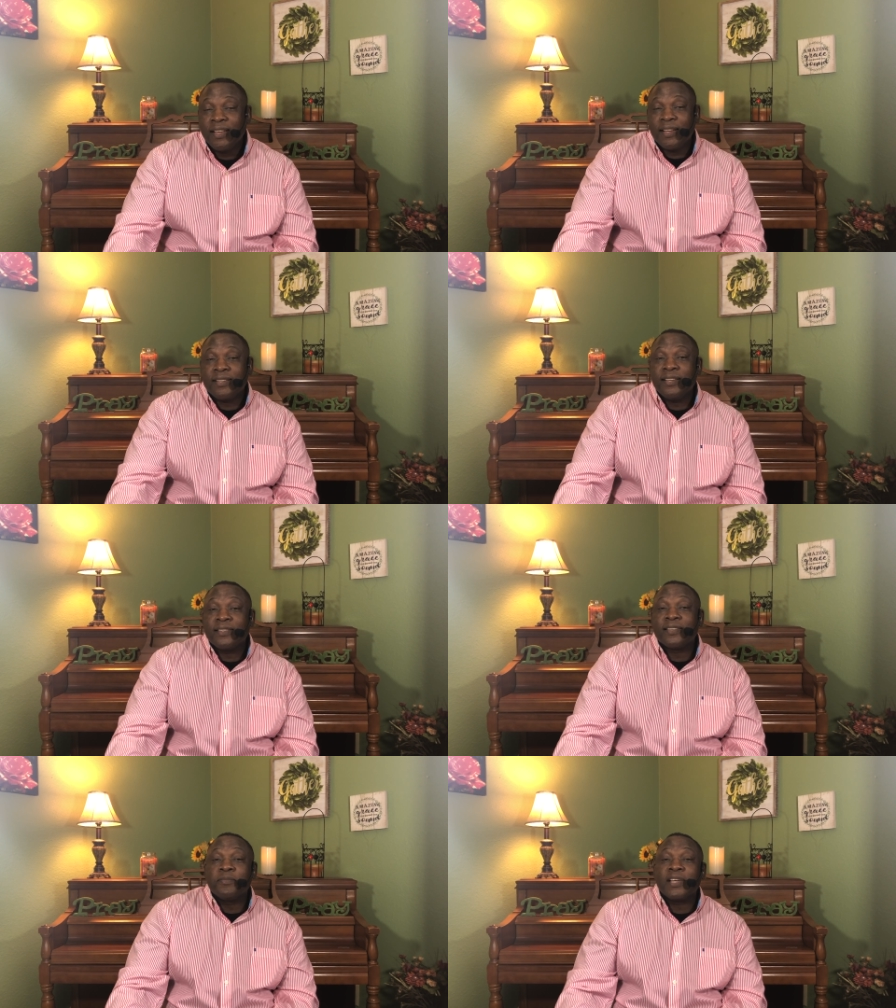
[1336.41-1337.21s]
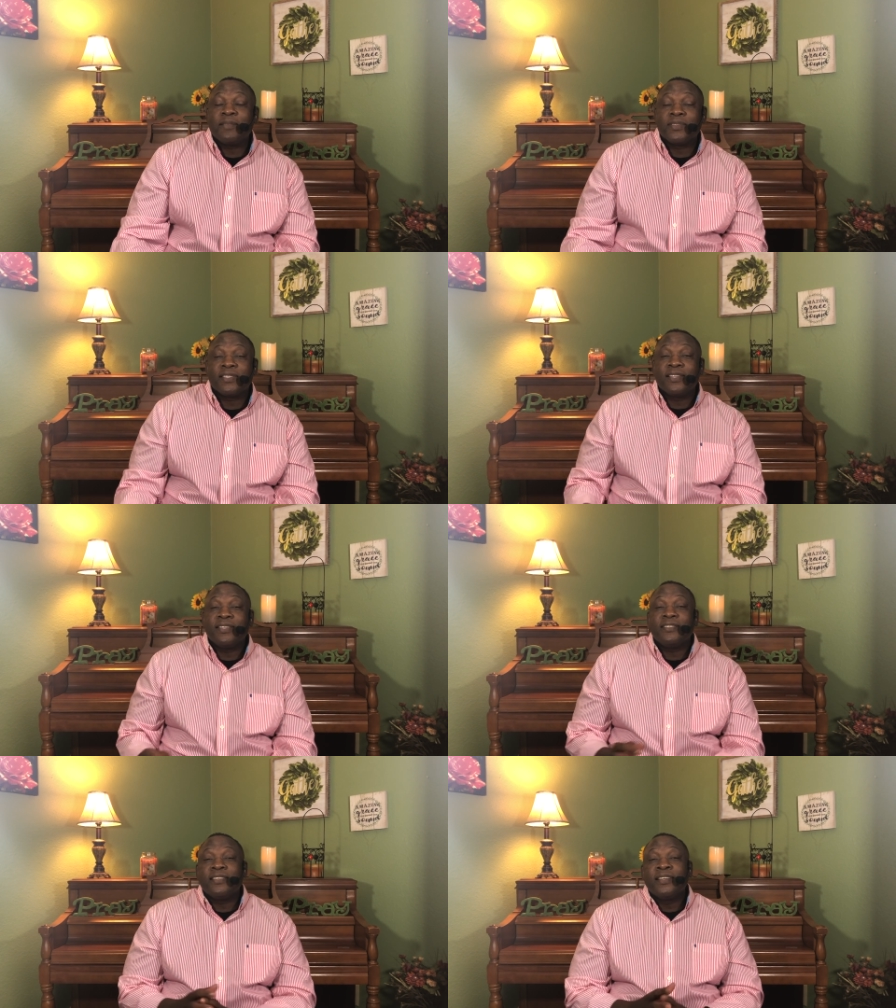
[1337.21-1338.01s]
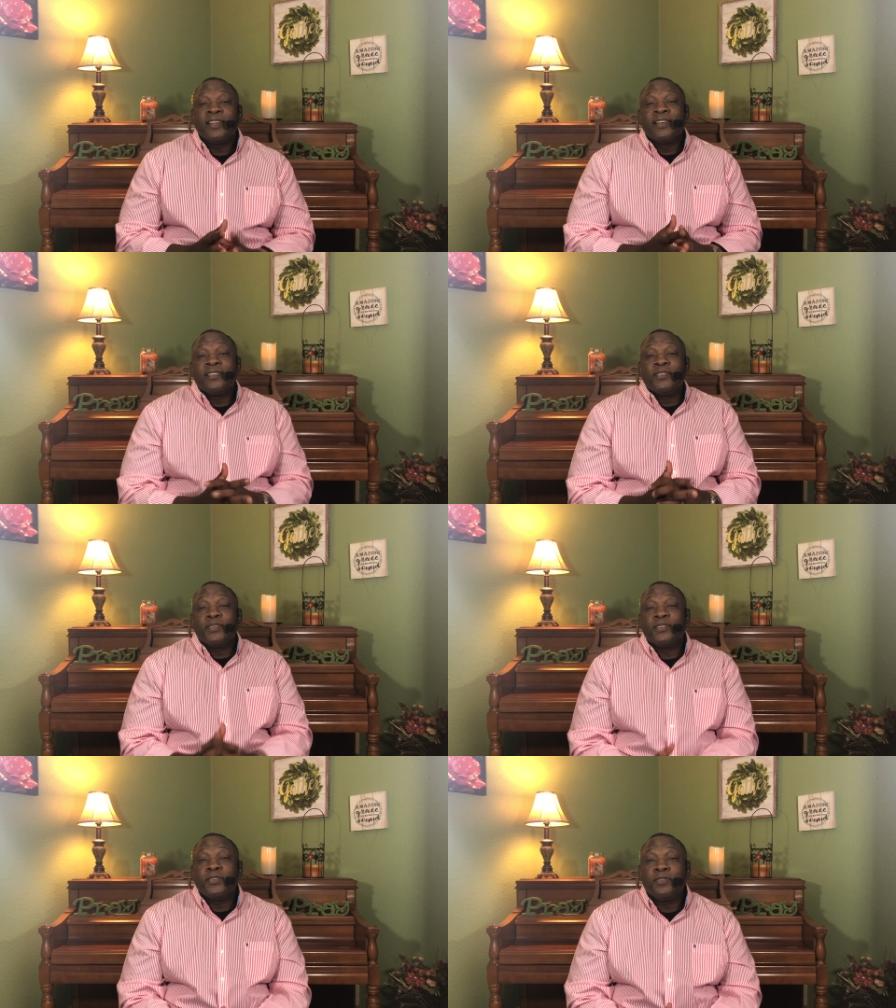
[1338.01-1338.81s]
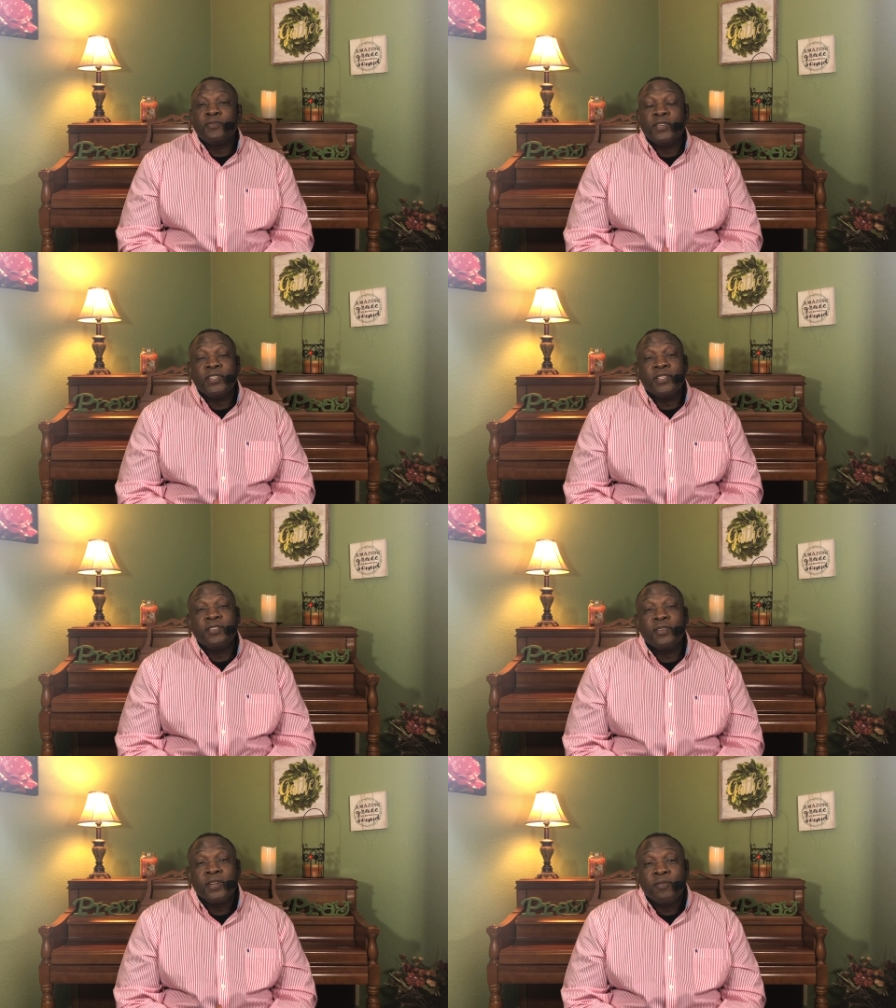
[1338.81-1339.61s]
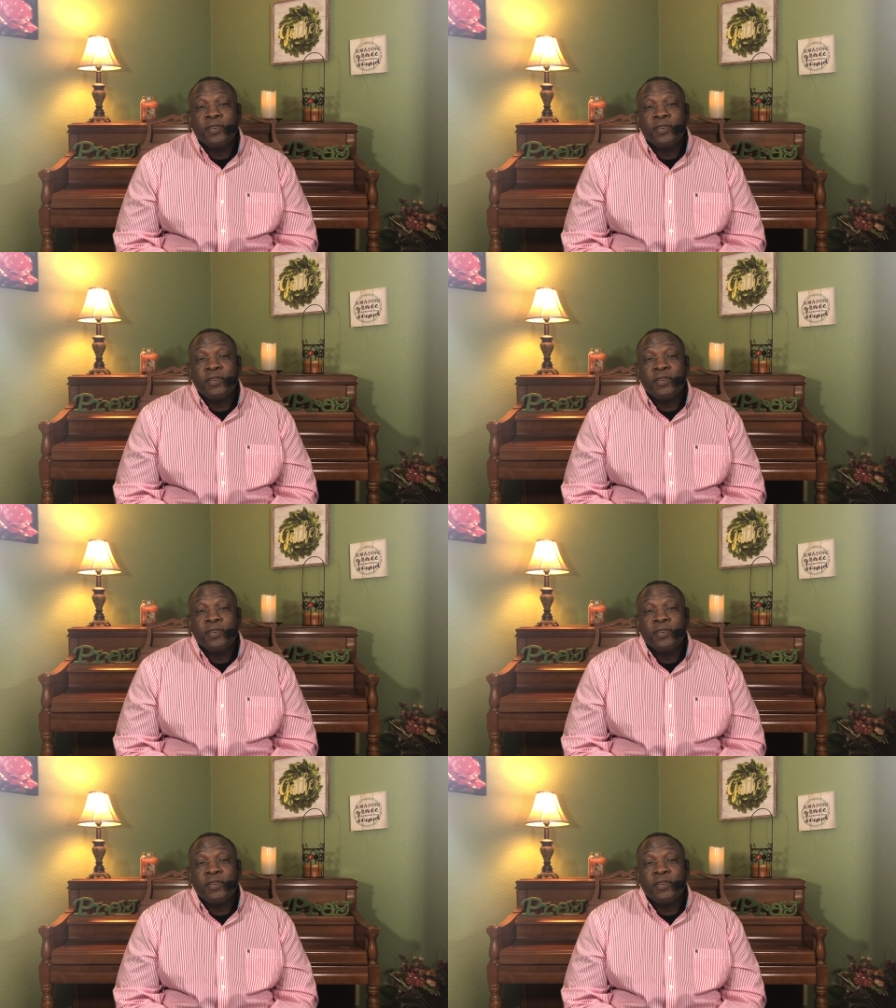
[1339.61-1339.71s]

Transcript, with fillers: And I tell you, sometimes it's good to, to, to when, you're in,